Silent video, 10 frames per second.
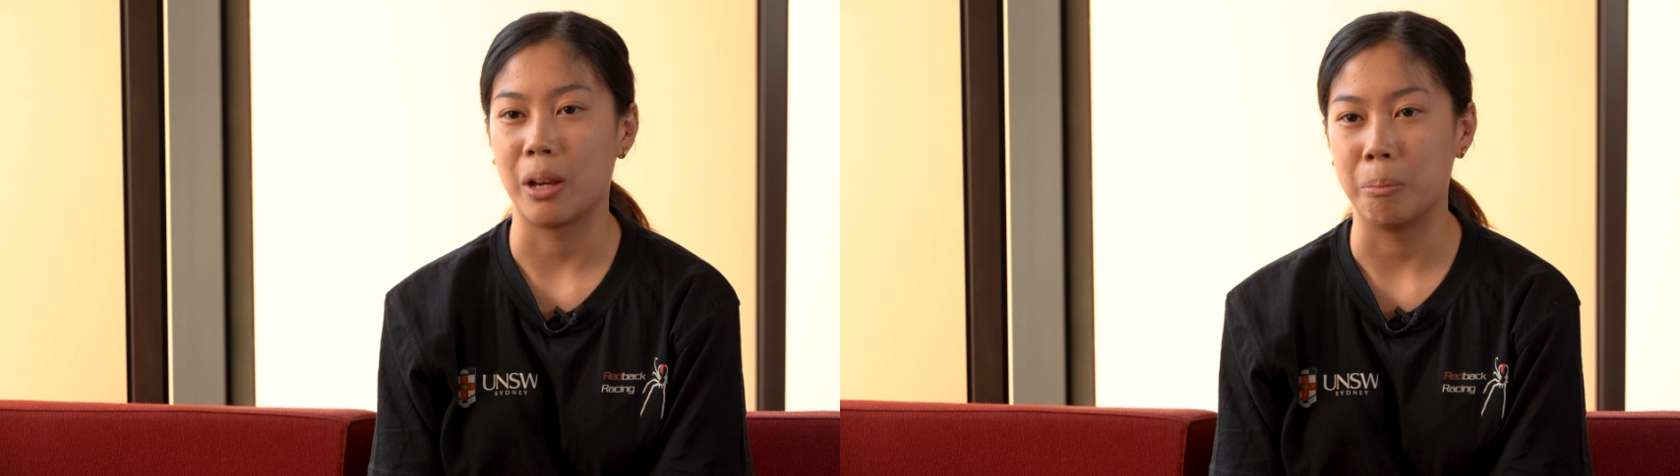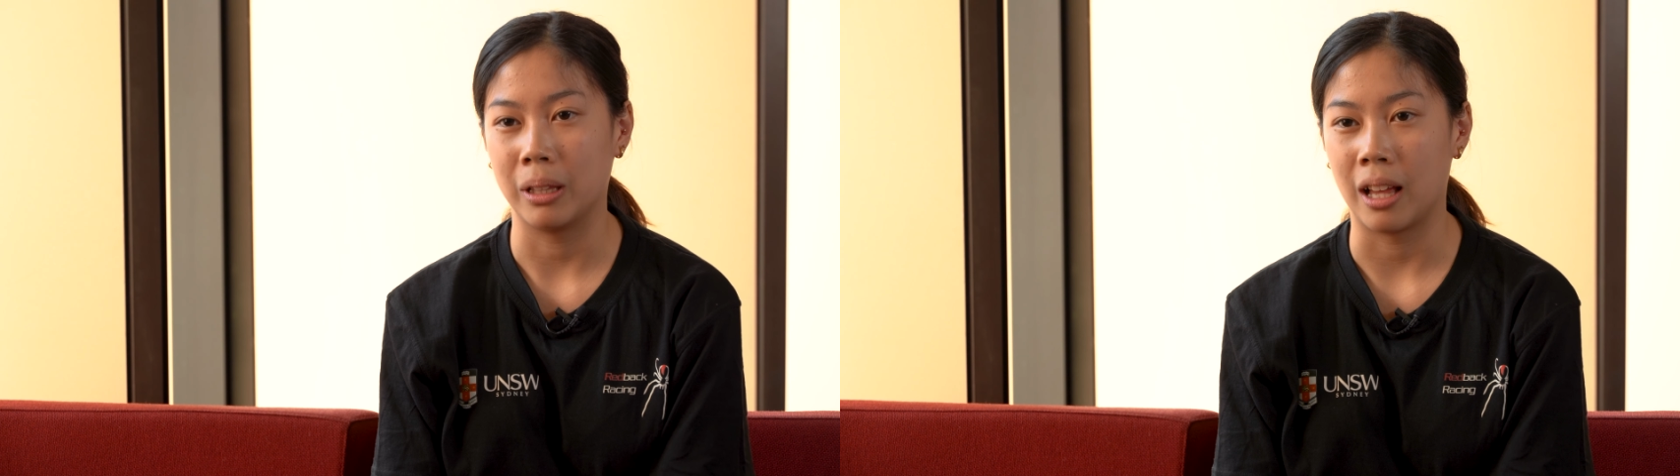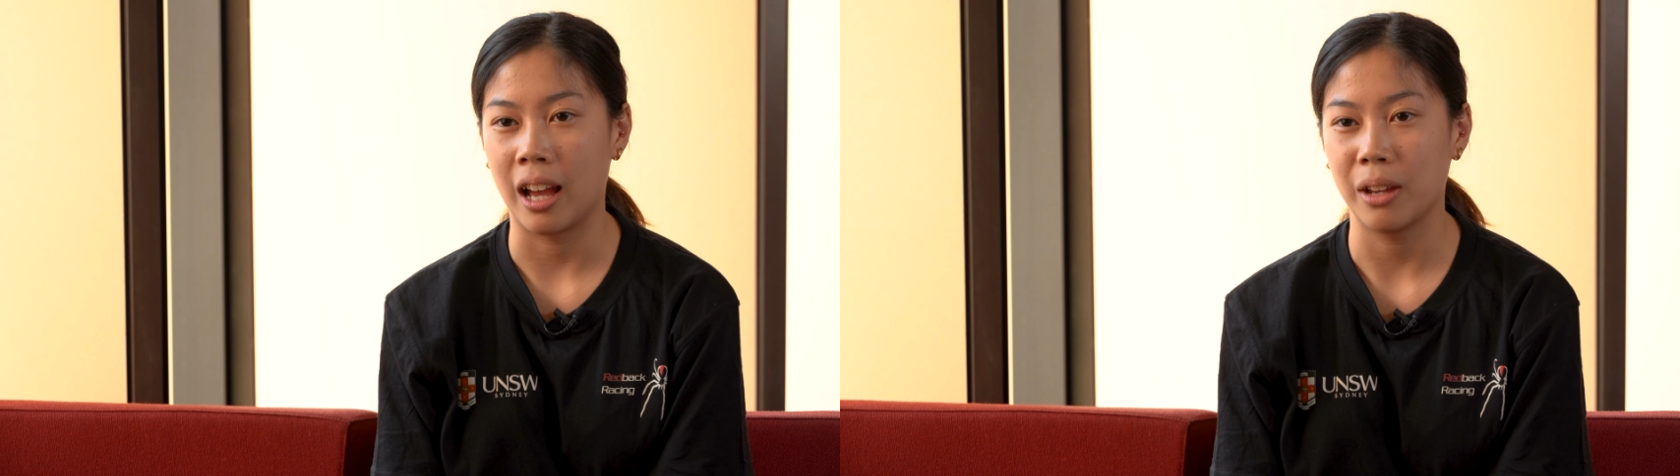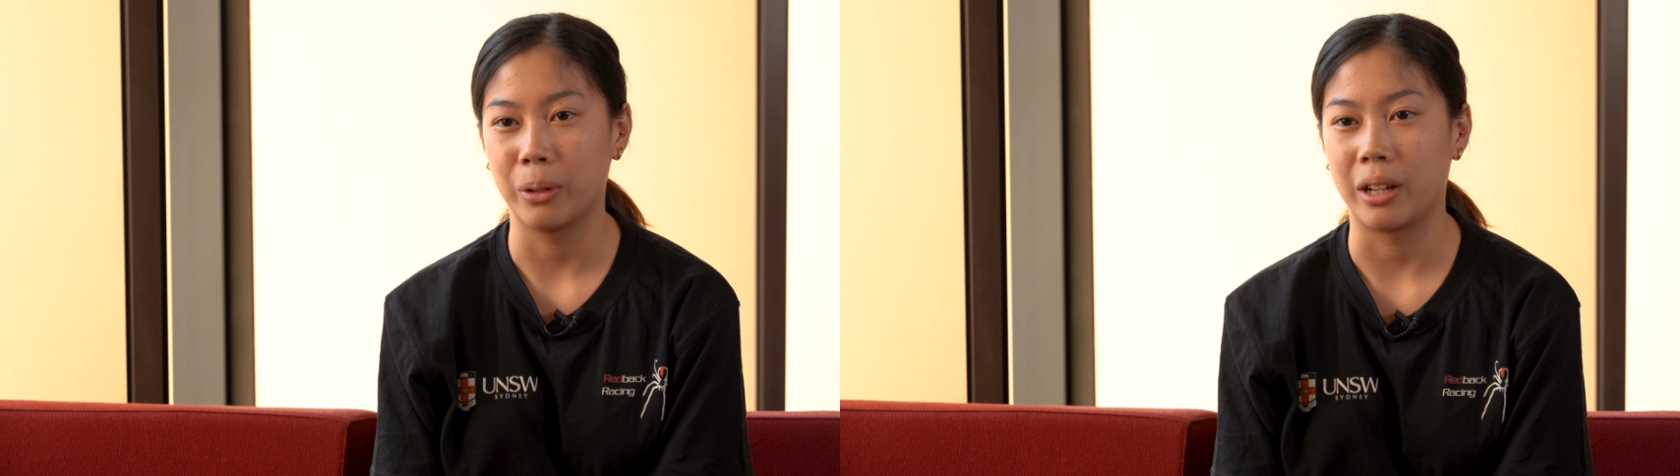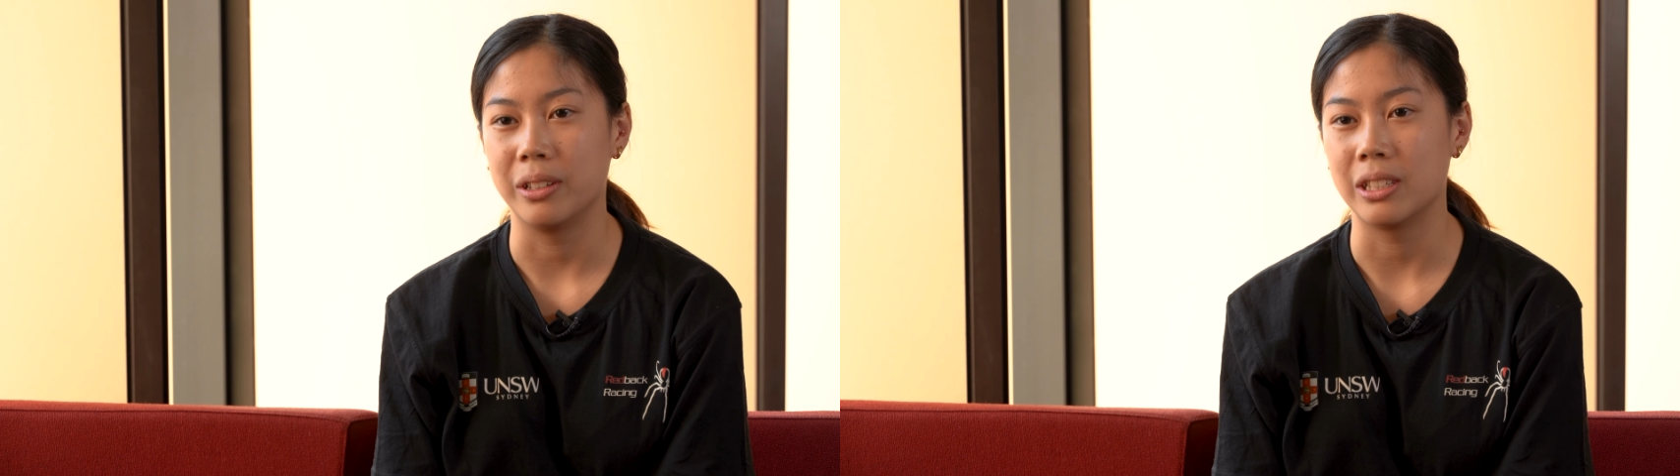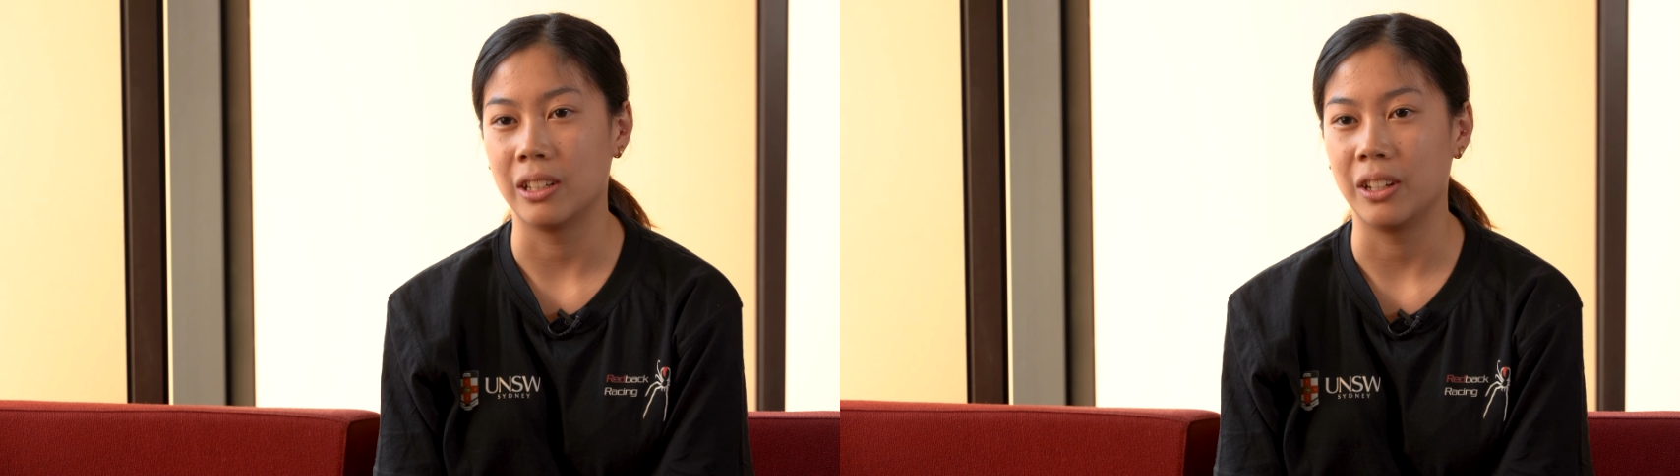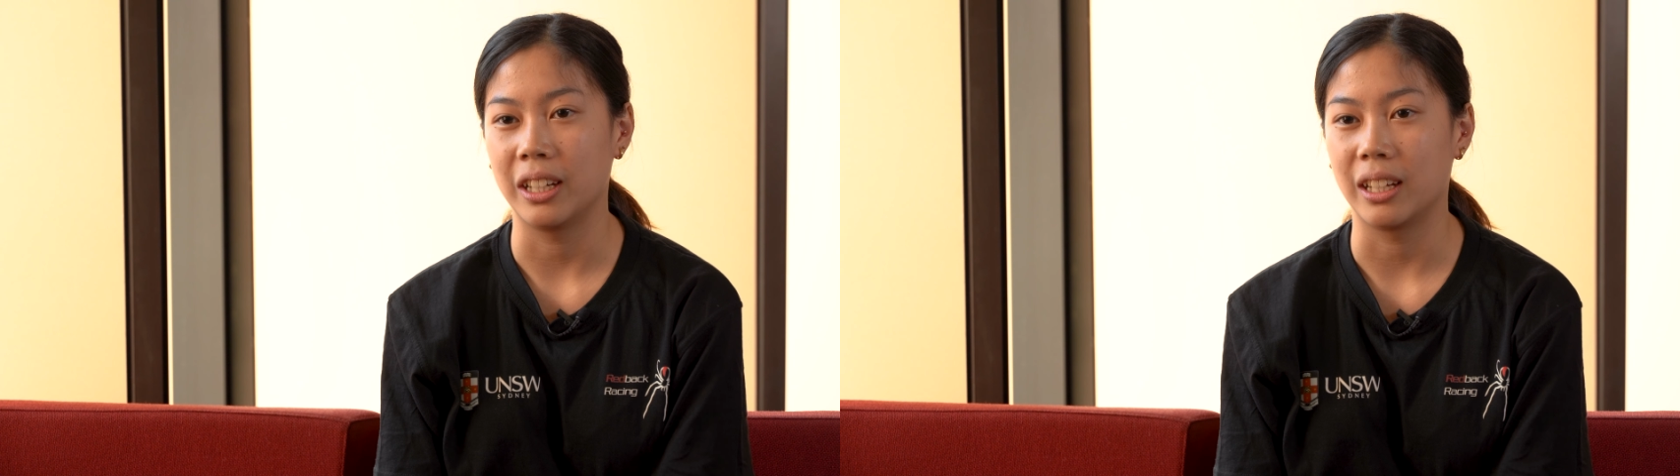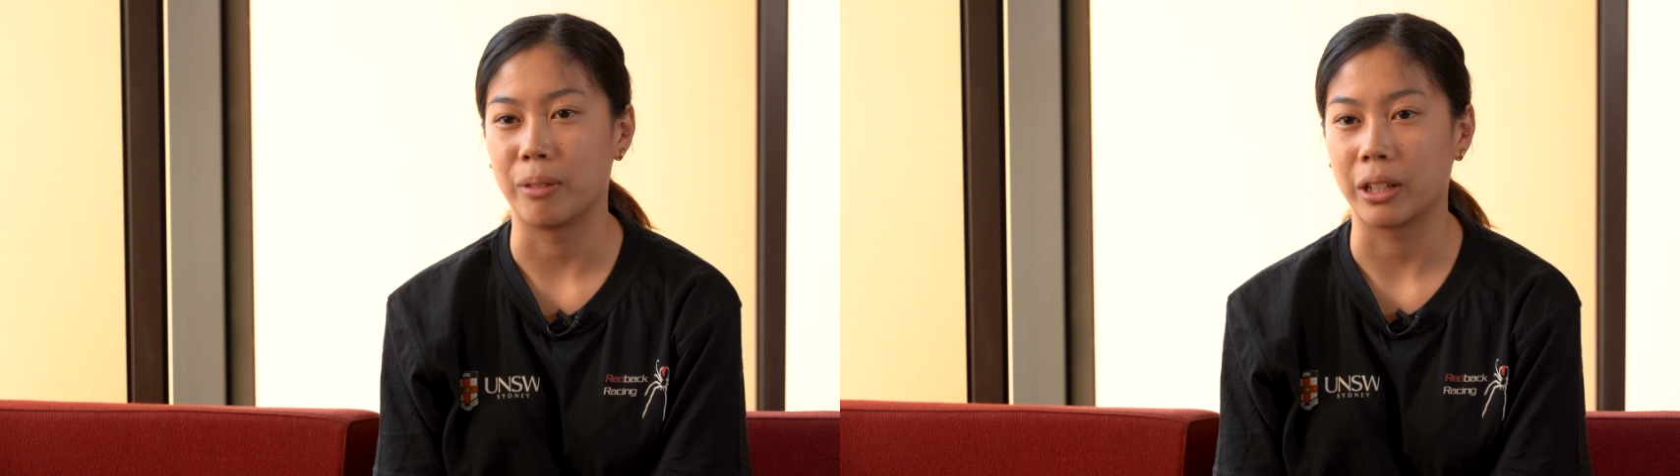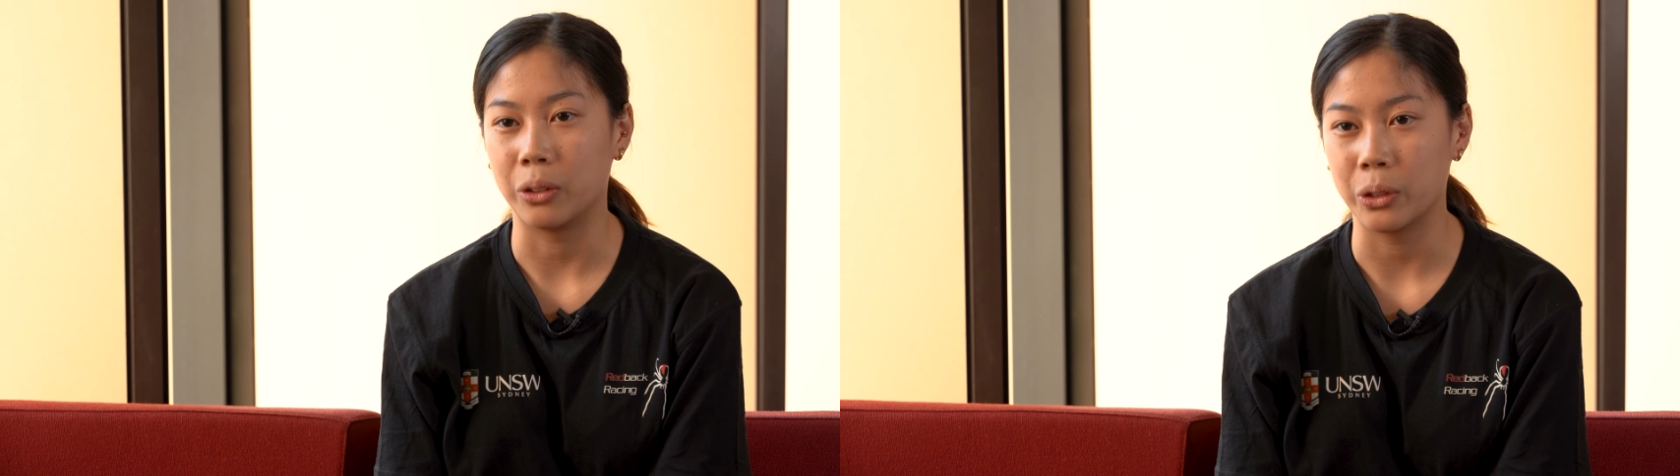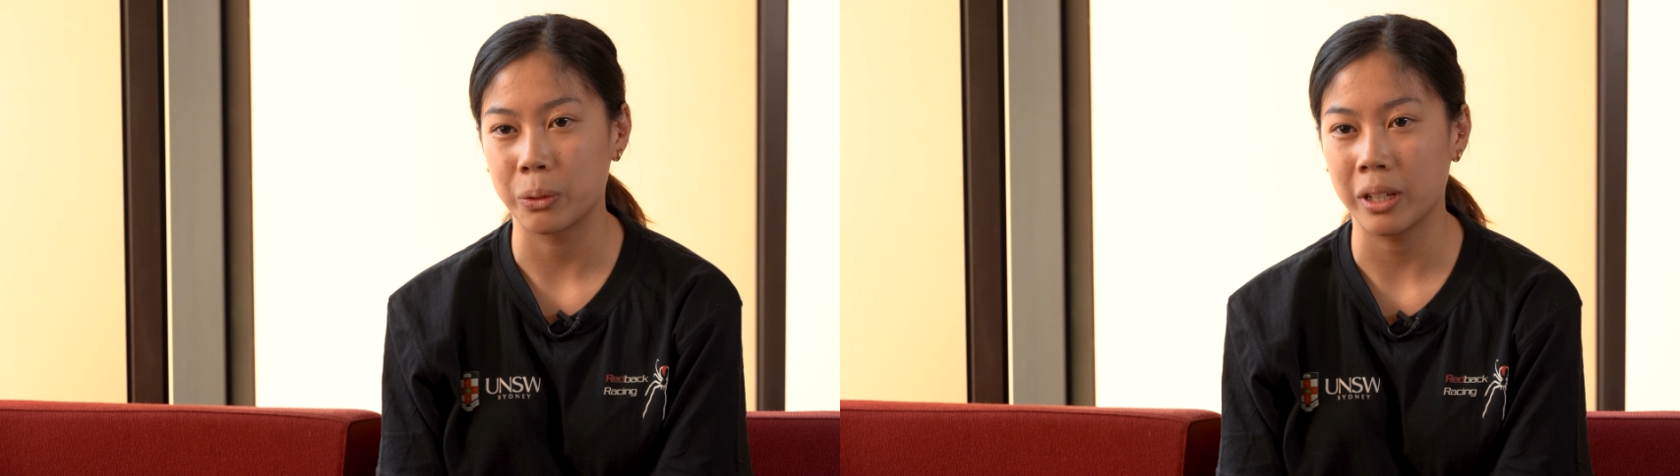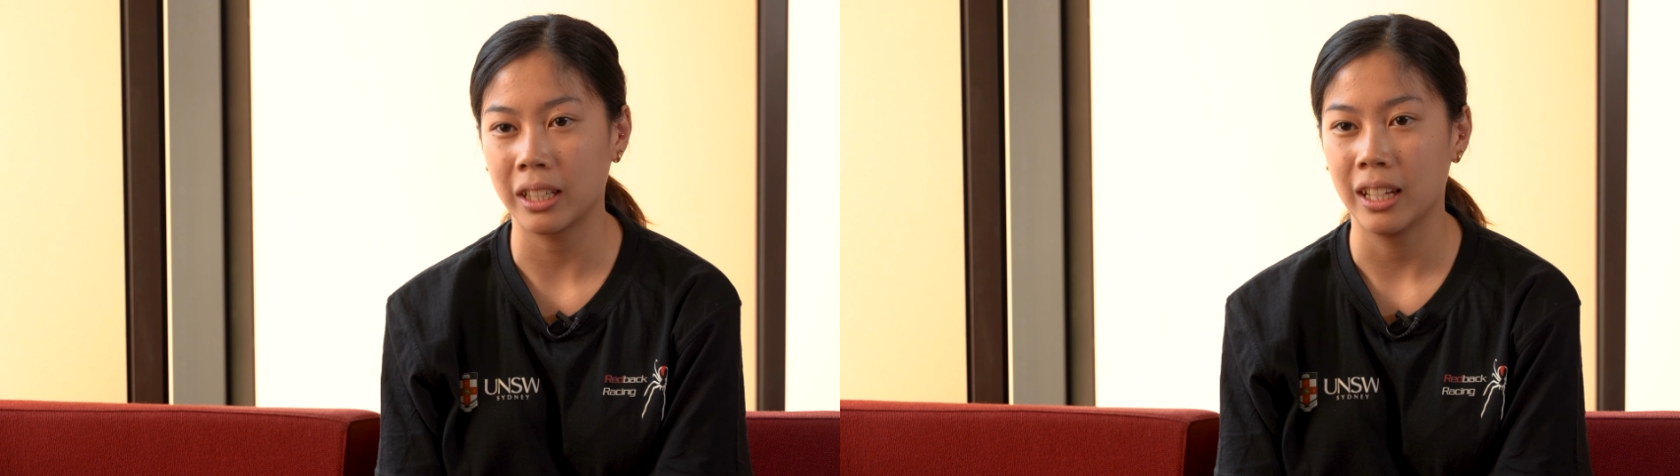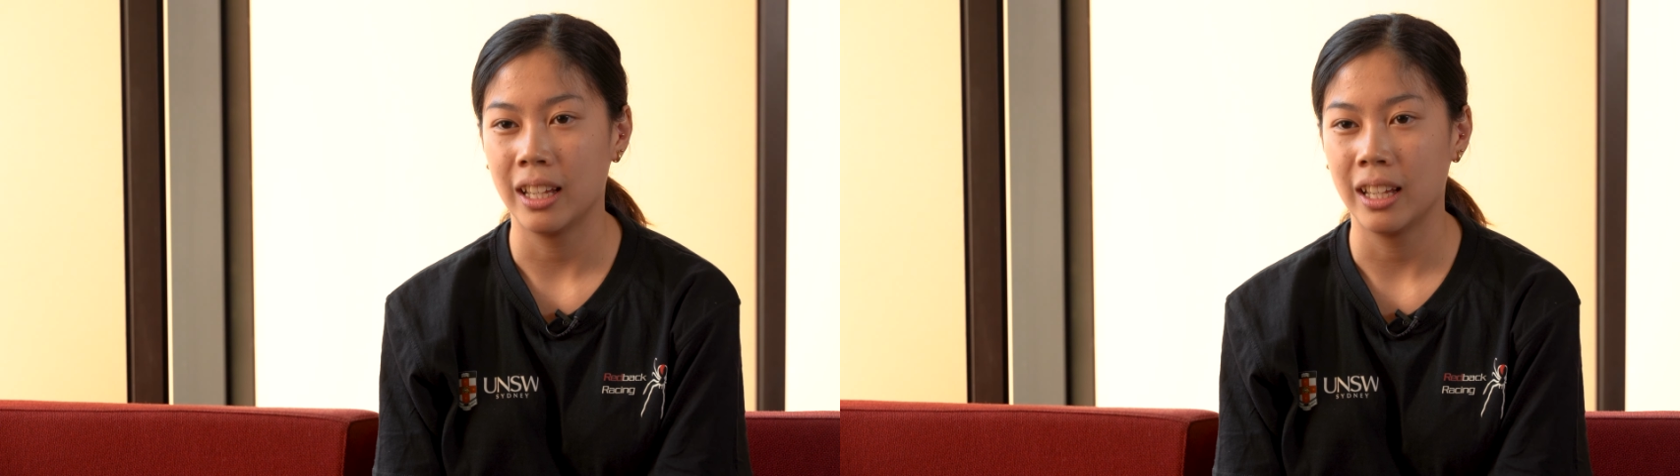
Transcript: apply what I was learning in my coursework